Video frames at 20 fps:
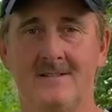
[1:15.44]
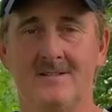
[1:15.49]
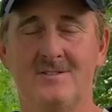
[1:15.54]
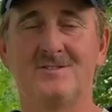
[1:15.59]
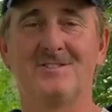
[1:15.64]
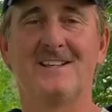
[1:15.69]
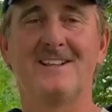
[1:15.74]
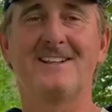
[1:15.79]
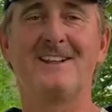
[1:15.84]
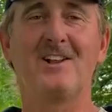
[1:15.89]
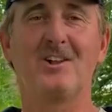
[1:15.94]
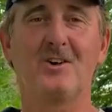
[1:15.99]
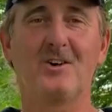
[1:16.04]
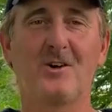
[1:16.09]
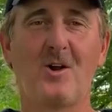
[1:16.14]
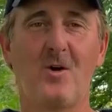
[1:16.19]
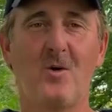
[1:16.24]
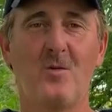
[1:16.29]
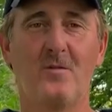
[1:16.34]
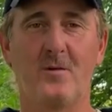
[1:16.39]
Scent Killer
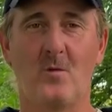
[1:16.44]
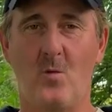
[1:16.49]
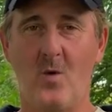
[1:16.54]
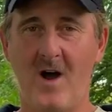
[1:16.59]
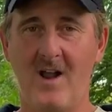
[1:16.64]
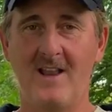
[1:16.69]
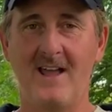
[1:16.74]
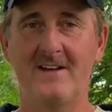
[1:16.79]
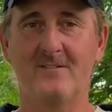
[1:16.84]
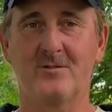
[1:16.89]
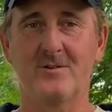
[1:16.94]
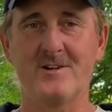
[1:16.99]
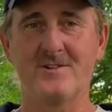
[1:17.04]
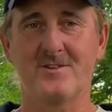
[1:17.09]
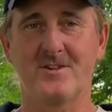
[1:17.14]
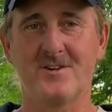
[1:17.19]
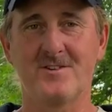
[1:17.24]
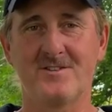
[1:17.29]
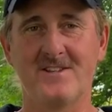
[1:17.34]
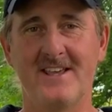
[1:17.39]
Gold from Wildlife
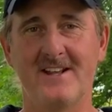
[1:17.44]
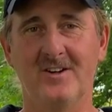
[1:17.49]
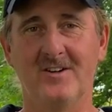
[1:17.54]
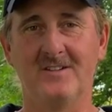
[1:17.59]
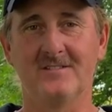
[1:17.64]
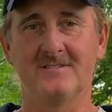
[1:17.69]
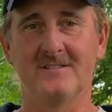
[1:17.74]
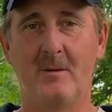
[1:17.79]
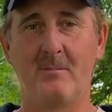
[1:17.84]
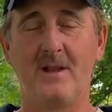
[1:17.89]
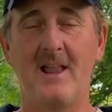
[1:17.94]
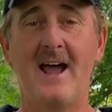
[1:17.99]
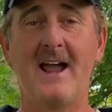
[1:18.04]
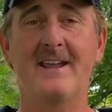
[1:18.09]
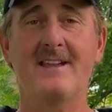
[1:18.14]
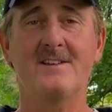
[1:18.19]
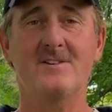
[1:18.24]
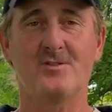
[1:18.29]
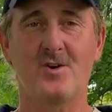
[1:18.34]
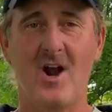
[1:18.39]
Research Center. Apply
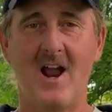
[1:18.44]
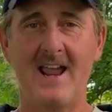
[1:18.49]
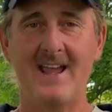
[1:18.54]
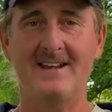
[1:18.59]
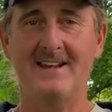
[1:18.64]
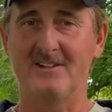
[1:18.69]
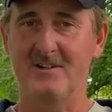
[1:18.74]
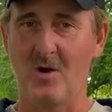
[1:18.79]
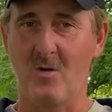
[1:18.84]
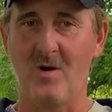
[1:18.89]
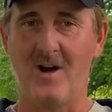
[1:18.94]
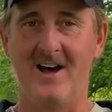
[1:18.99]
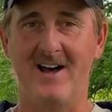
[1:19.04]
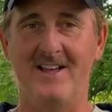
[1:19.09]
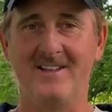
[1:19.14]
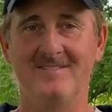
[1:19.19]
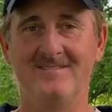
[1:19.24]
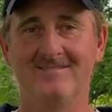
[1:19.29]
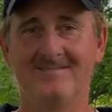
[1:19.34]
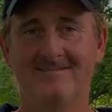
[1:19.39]
it, dry it, and go hunt.